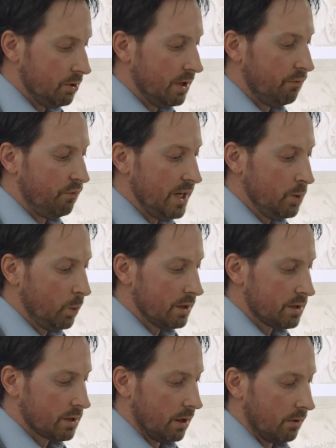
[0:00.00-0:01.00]
to defend
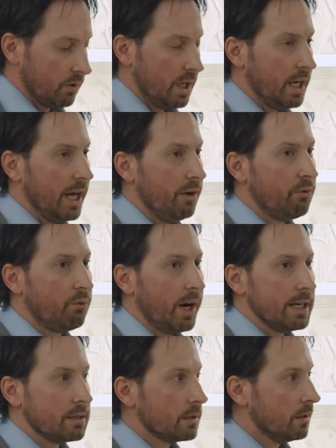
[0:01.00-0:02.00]
oneself and
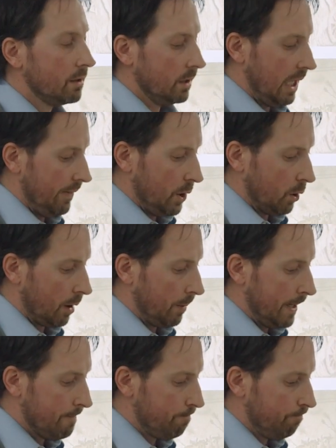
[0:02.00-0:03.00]
fight in the
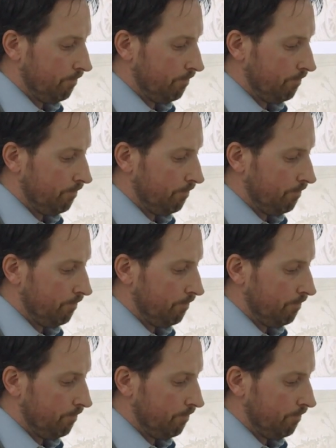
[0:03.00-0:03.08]
army.